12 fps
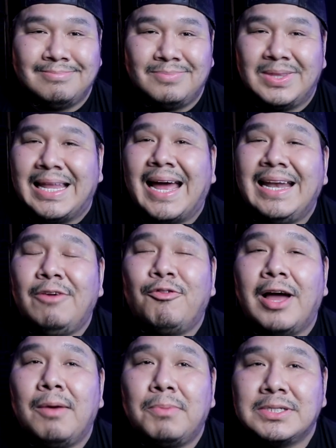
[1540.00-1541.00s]

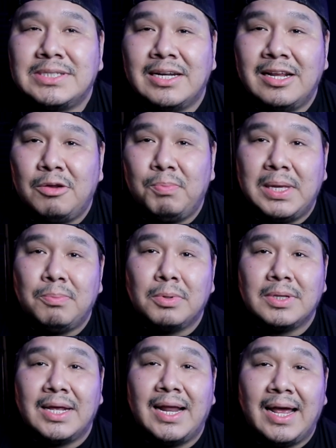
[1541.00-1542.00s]
95% of the people
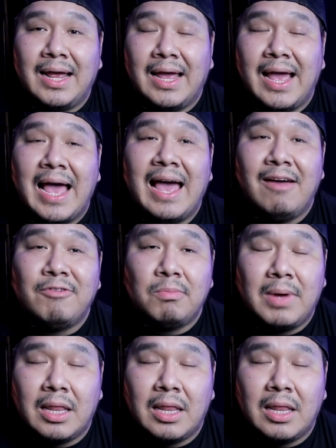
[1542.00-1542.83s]
that I have in my